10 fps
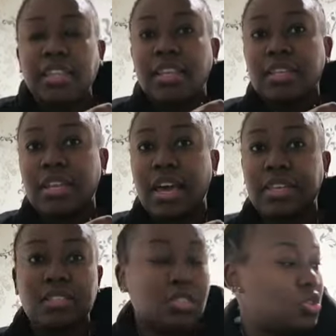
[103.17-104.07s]
And then it
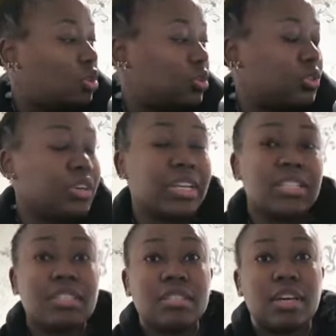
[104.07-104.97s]
has the shoulder
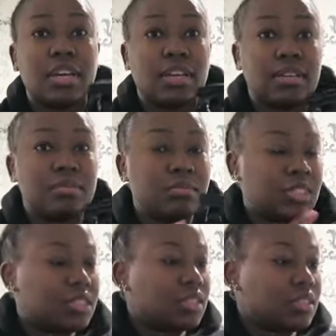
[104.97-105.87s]
rest,
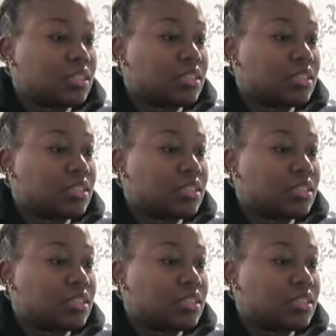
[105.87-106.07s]
just a